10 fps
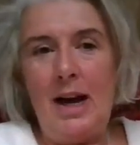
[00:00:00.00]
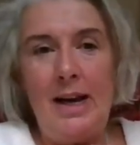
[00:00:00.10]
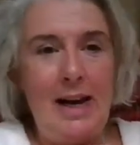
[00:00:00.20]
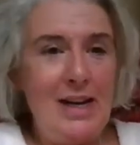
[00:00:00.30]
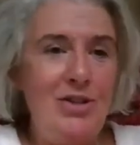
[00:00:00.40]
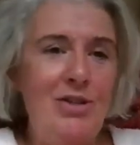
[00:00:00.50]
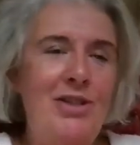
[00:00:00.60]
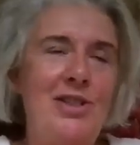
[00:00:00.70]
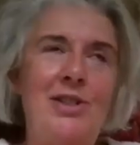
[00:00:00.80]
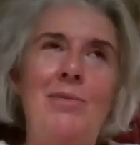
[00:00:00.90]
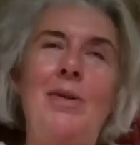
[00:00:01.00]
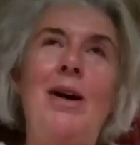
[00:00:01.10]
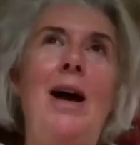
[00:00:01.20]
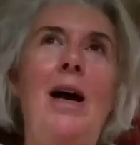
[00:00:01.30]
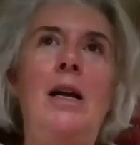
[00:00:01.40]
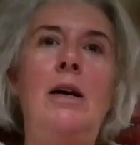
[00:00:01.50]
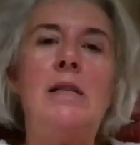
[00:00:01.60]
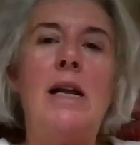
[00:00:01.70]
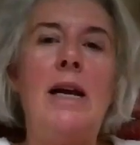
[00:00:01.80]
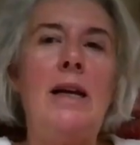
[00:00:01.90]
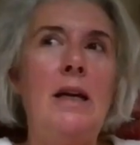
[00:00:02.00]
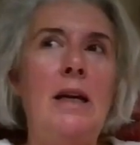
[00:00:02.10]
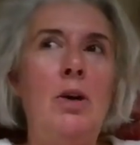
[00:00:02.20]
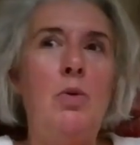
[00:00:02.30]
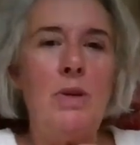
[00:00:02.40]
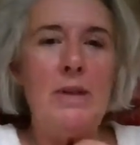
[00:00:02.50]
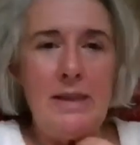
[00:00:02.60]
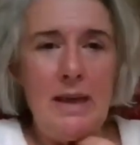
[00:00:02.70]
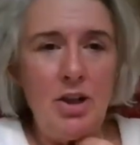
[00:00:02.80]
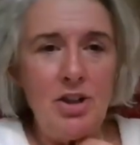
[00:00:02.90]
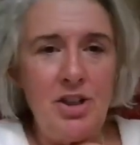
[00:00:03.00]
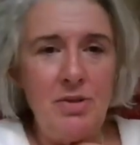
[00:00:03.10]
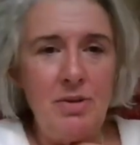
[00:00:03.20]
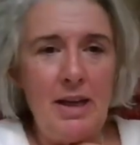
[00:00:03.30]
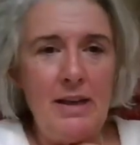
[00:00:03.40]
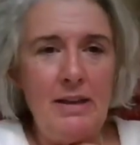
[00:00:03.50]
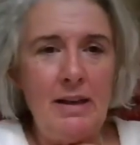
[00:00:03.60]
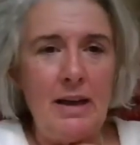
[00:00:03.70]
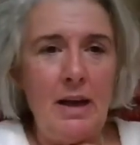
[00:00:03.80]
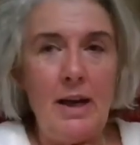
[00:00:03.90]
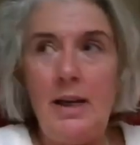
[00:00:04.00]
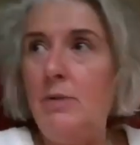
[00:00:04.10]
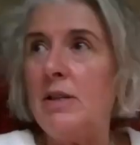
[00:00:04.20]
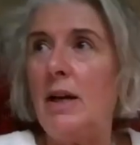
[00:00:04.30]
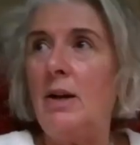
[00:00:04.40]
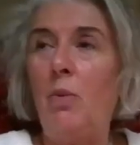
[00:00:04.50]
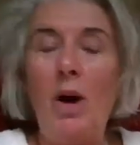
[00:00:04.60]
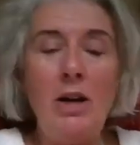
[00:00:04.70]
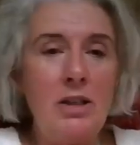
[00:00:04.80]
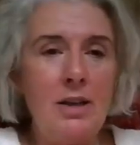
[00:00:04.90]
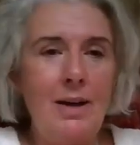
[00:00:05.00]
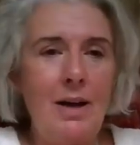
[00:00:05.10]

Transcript: And I looked at him and I was like, "What's that got to do with anything?" And he was like, "What?"